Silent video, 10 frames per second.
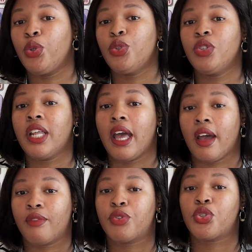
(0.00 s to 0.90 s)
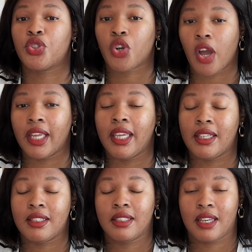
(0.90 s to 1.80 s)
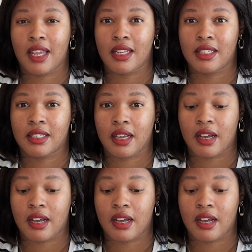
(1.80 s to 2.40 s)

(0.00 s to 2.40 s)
you should have strong internet